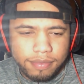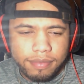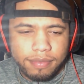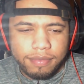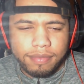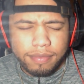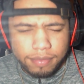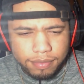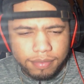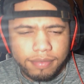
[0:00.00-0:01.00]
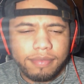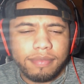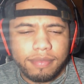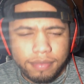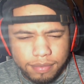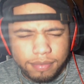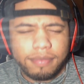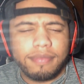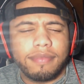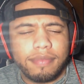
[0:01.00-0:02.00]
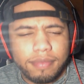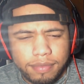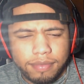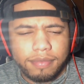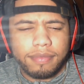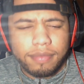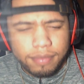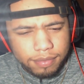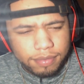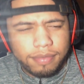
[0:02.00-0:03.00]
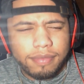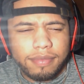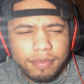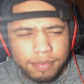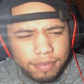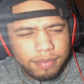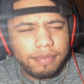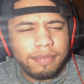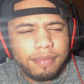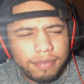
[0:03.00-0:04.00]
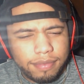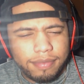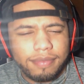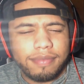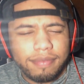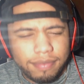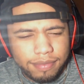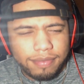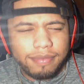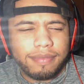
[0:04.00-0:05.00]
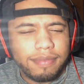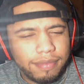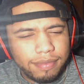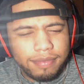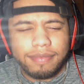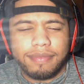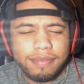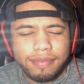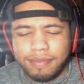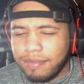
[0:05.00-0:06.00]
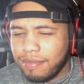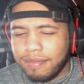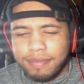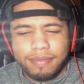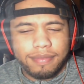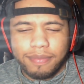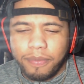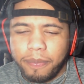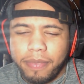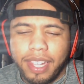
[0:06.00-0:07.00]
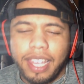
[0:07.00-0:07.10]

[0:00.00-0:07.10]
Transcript: you're strategic. I just make sure I catch people, like as you can see, I catch people slipping one by one, and if they can't drop me.